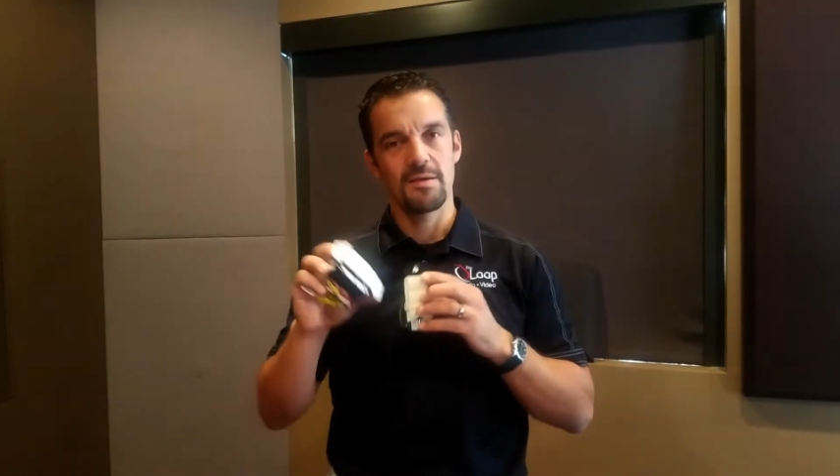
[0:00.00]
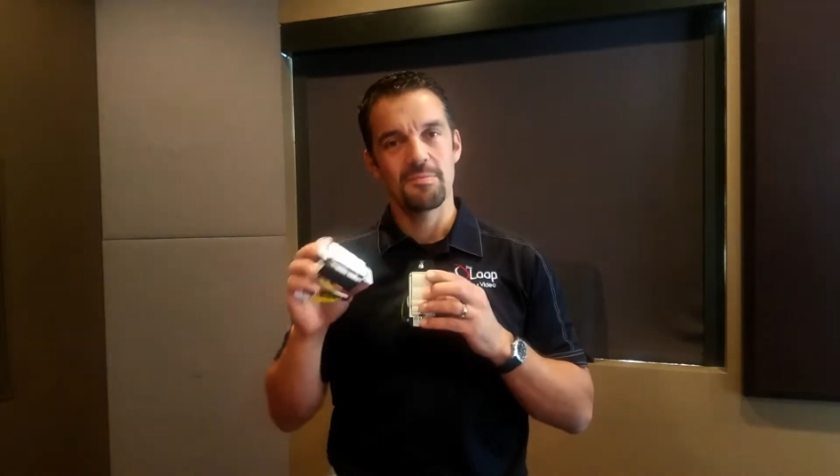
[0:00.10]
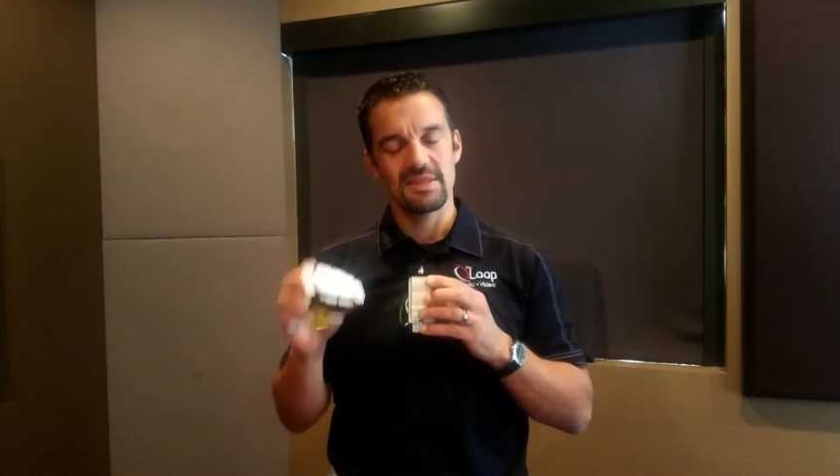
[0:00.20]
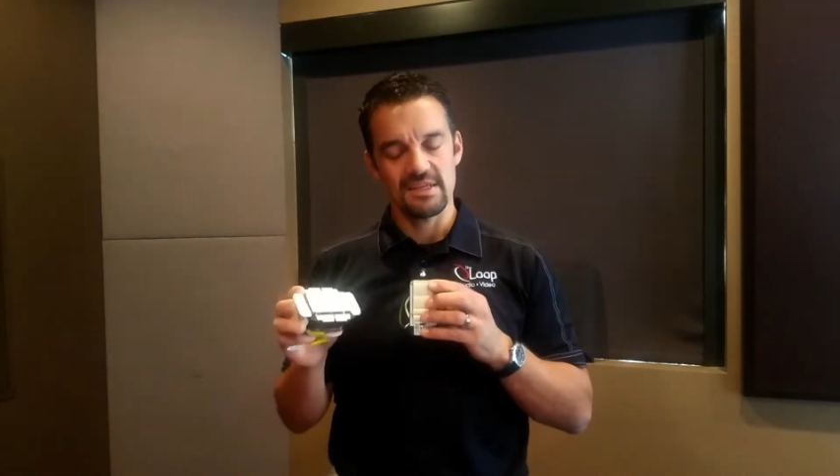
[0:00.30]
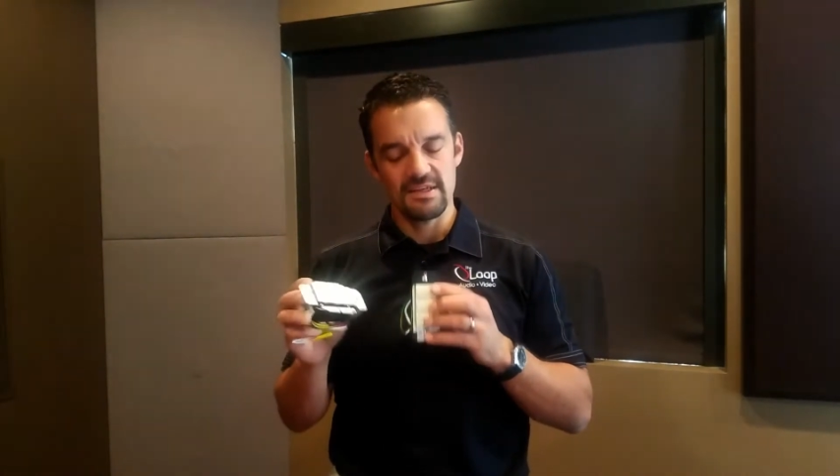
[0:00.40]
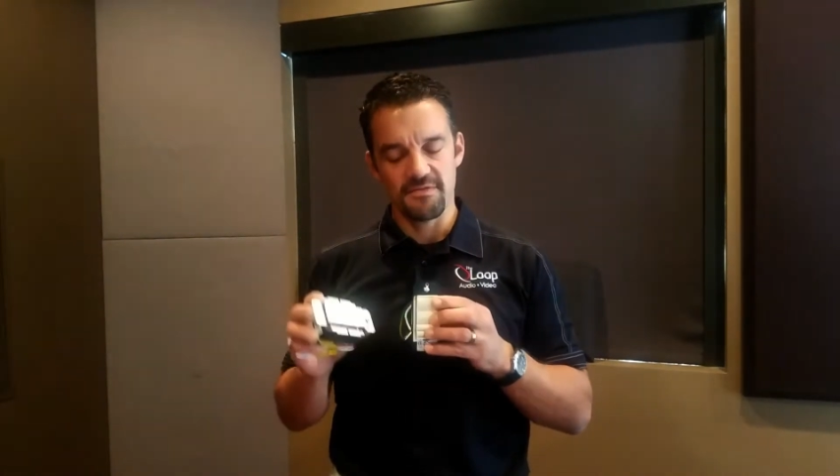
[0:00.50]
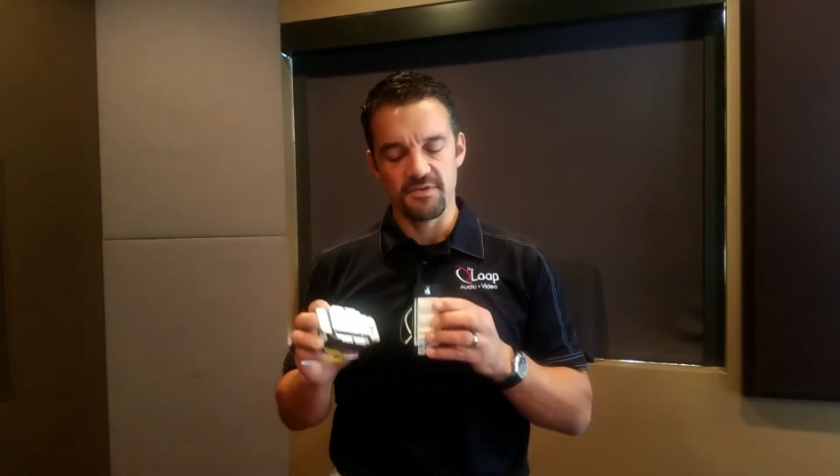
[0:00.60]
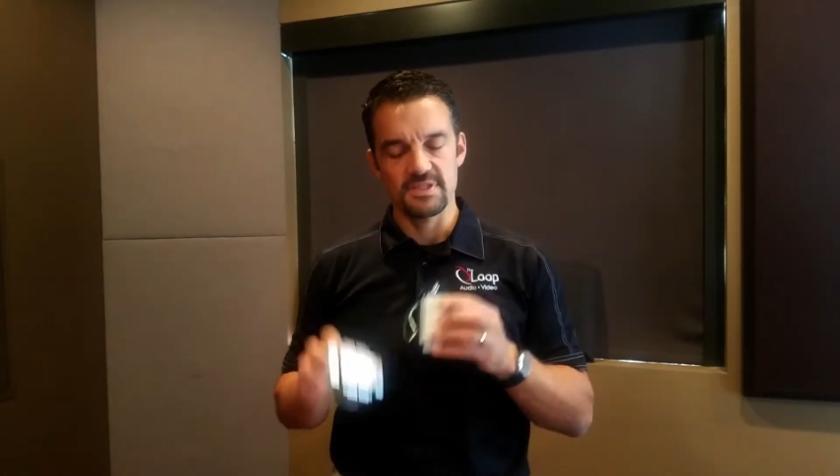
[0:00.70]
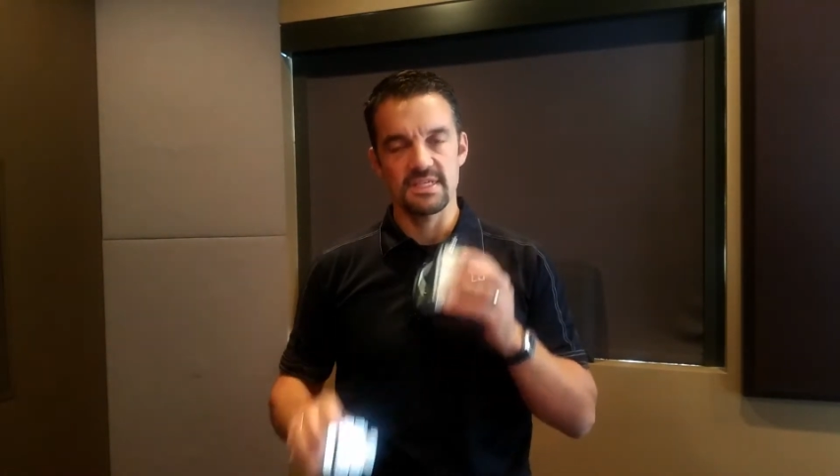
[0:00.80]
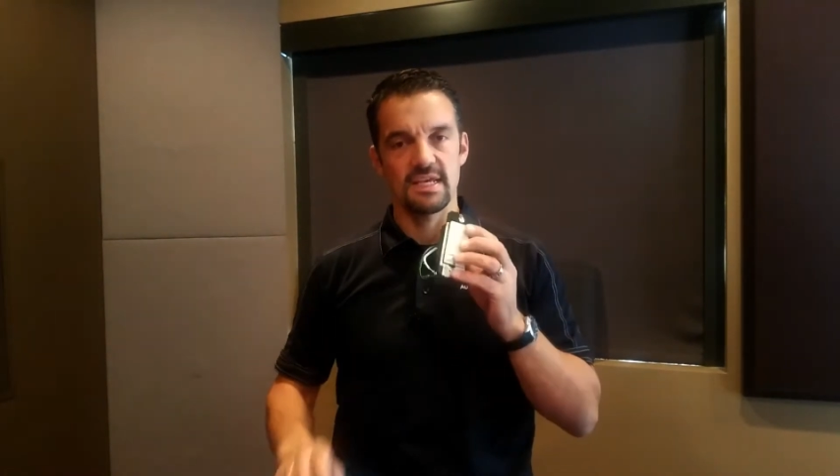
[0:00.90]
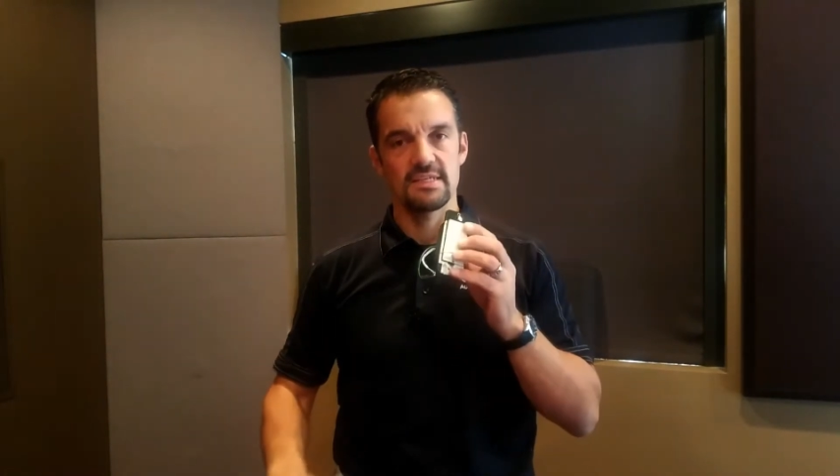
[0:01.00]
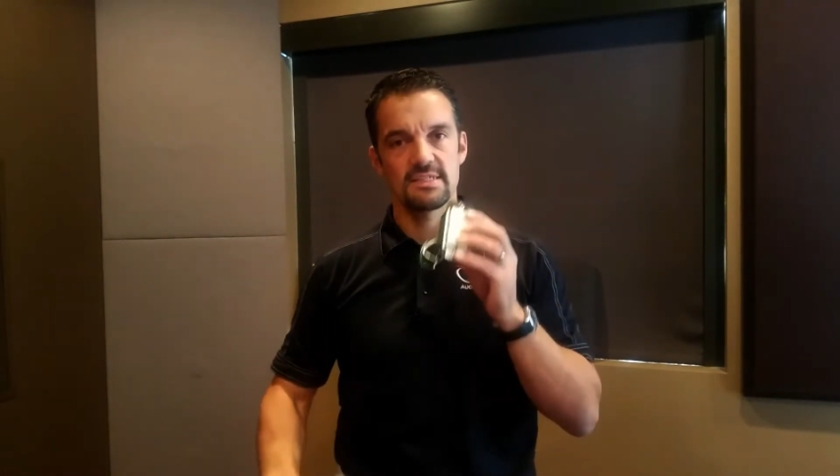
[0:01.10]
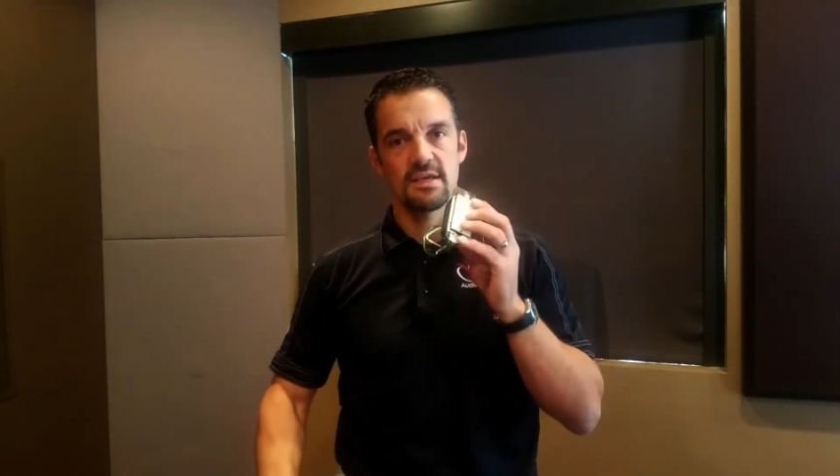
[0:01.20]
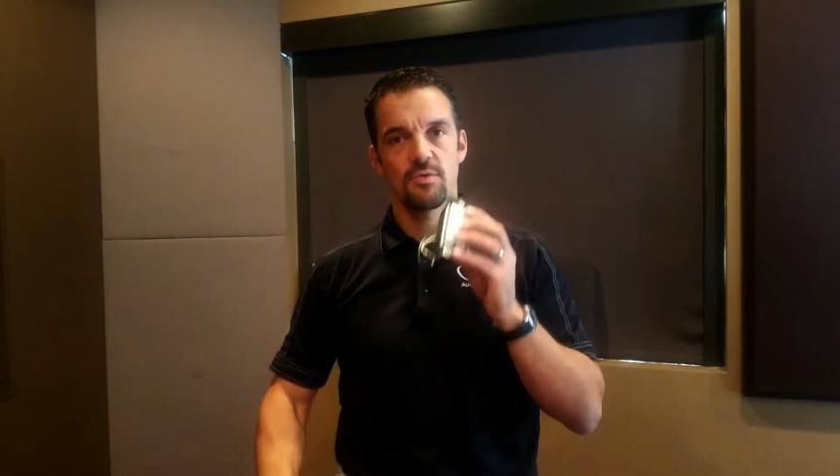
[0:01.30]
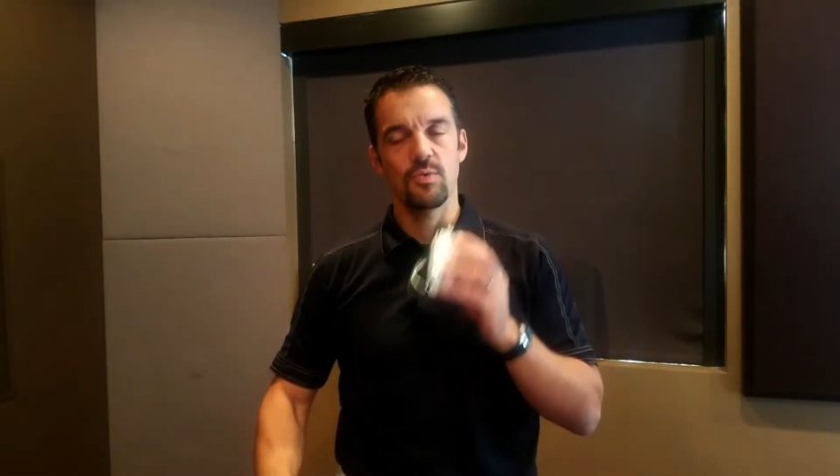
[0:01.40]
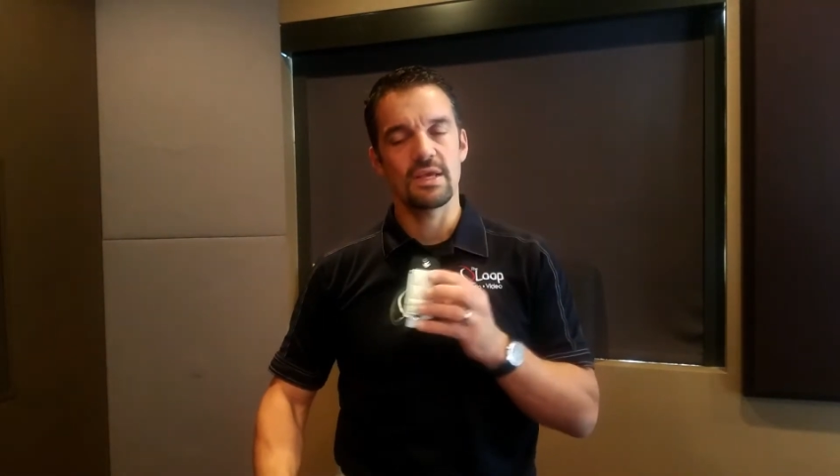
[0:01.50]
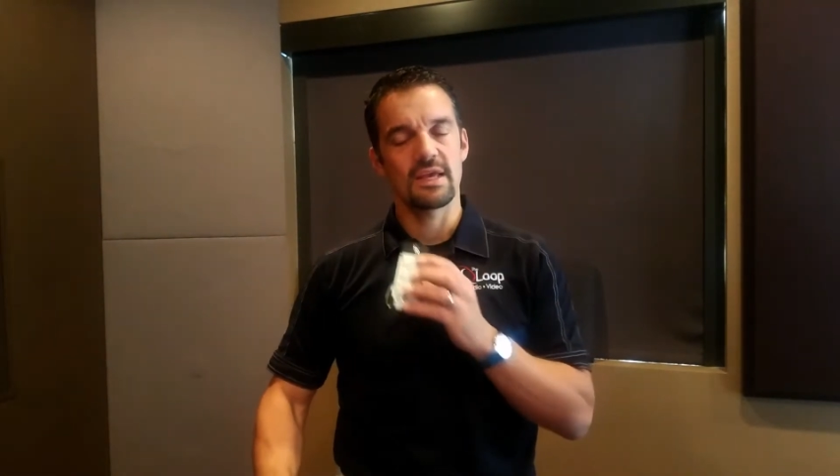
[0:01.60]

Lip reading: but the difference is we